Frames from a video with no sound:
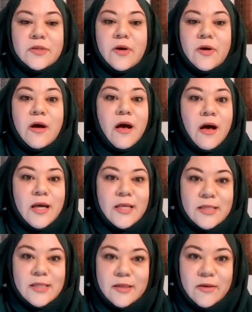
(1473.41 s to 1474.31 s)
to
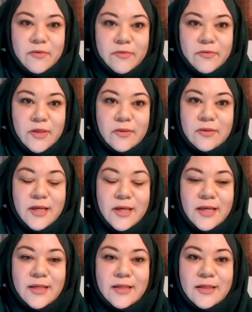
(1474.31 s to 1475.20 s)
ask of
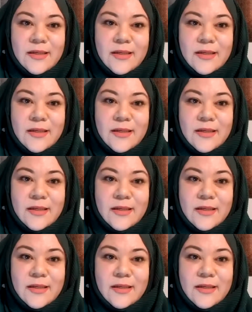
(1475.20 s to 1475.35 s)
Allah,